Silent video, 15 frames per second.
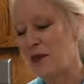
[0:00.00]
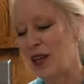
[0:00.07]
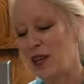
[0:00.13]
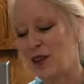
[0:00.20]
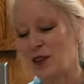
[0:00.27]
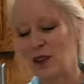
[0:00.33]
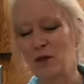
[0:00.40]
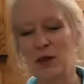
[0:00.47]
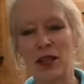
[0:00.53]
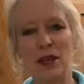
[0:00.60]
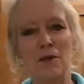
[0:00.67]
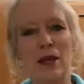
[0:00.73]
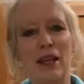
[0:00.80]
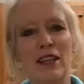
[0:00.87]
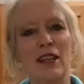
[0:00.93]
We also
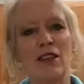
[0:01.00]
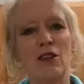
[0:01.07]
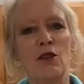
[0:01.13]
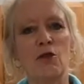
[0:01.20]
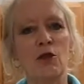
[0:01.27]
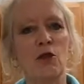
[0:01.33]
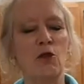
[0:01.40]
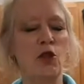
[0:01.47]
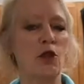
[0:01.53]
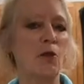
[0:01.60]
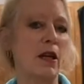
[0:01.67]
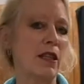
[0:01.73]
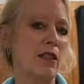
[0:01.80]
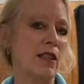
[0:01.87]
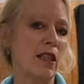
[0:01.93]
recommend that you use
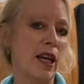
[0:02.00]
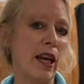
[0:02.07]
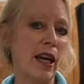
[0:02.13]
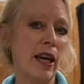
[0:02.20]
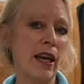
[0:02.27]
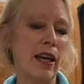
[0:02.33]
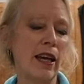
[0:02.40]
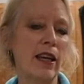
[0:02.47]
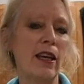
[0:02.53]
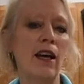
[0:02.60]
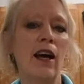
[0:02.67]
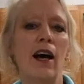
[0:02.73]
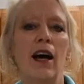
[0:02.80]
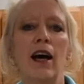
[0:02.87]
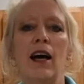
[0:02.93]
USDA,
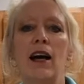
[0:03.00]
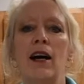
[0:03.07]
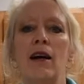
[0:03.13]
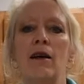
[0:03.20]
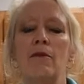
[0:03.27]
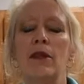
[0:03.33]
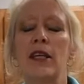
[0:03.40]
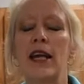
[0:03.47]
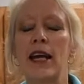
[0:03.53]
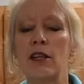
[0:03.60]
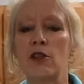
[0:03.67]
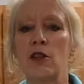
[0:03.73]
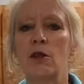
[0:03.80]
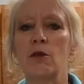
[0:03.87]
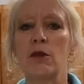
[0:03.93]
the
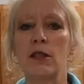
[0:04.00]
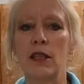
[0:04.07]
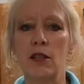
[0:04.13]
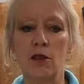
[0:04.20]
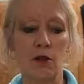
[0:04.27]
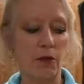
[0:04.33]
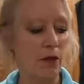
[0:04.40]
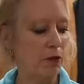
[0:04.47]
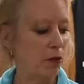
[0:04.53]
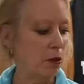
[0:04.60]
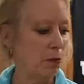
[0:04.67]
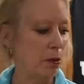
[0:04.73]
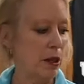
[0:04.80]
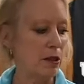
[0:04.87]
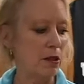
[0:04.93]
National Center for
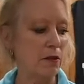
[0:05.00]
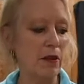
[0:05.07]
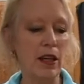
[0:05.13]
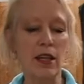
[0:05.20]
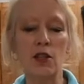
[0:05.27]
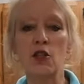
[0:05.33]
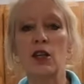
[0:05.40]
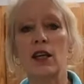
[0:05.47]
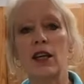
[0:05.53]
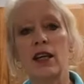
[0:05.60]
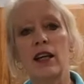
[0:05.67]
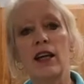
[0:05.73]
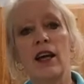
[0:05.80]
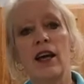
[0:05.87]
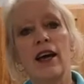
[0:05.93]
Food
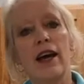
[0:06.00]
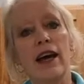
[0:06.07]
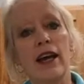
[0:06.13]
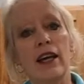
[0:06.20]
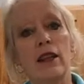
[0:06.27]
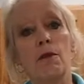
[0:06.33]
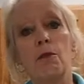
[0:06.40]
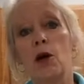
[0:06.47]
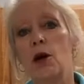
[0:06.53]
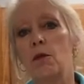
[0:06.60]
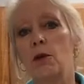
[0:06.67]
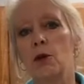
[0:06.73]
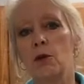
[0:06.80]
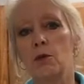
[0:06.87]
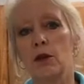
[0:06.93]
Preservation, and the
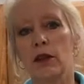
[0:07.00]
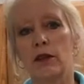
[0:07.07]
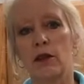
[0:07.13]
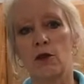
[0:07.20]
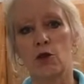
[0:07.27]
Ball Blue Book.